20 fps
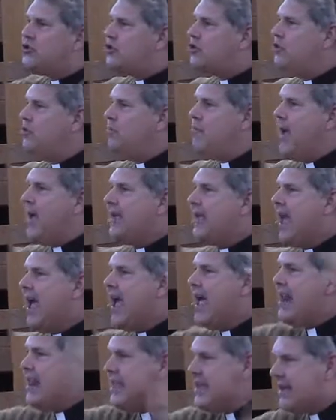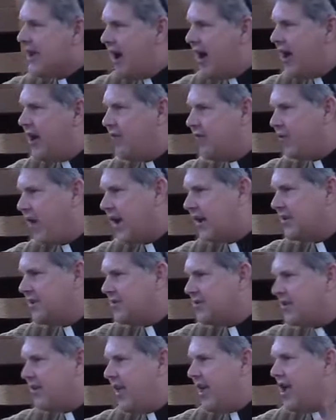to make any kind of
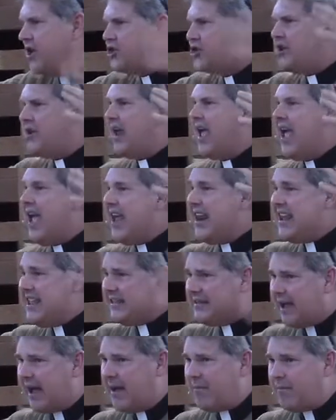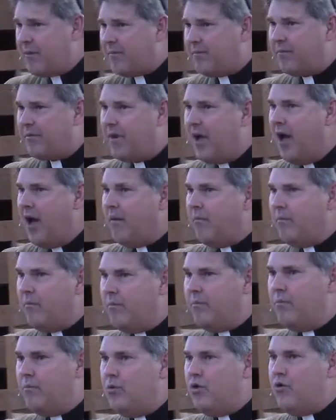reconciliation, any kind of
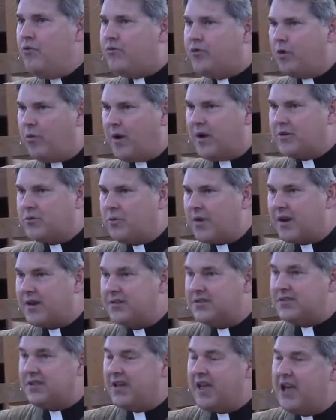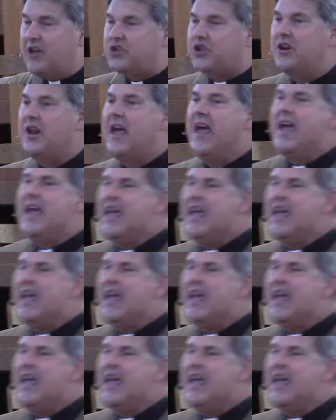move to reconciliation,